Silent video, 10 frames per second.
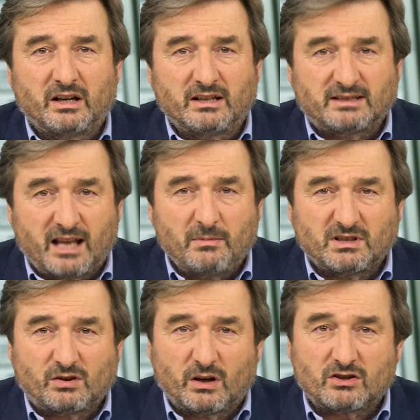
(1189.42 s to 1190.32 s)
its aim is
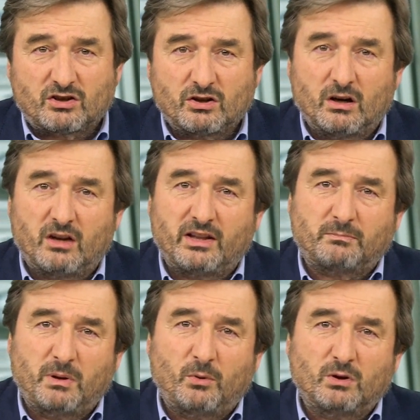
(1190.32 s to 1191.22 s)
to ensure that
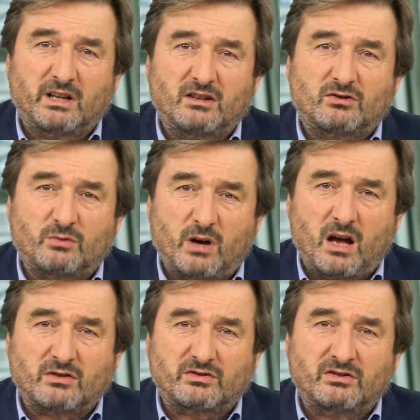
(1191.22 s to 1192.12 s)
people can
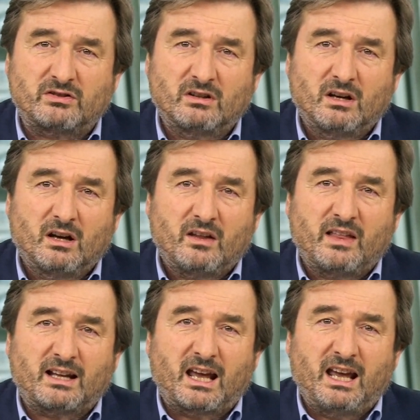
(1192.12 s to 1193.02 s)
trust
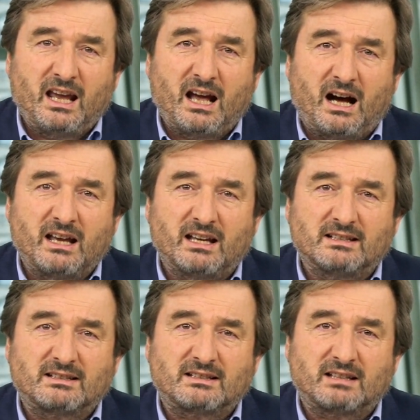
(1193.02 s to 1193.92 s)
that AI
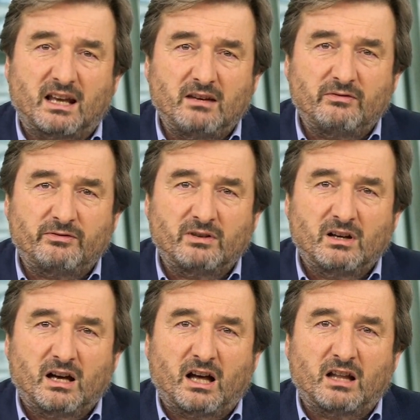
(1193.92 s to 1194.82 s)
is safe
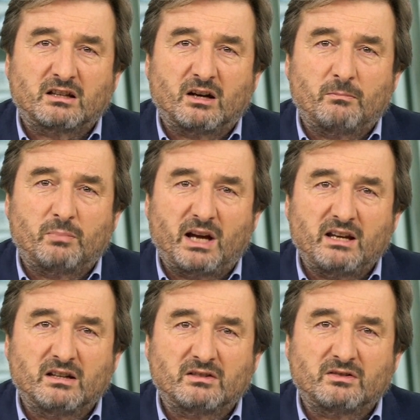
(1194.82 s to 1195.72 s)
and
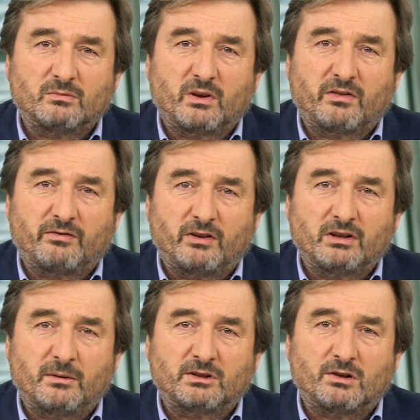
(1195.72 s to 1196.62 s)
compliant with
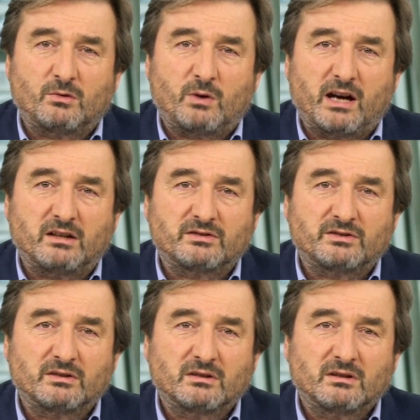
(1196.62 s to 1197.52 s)
fundamental
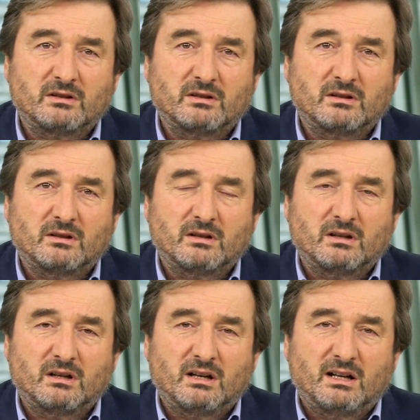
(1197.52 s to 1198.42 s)
rights.
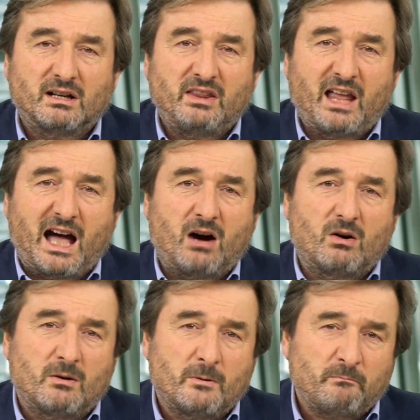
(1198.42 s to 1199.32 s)
Now,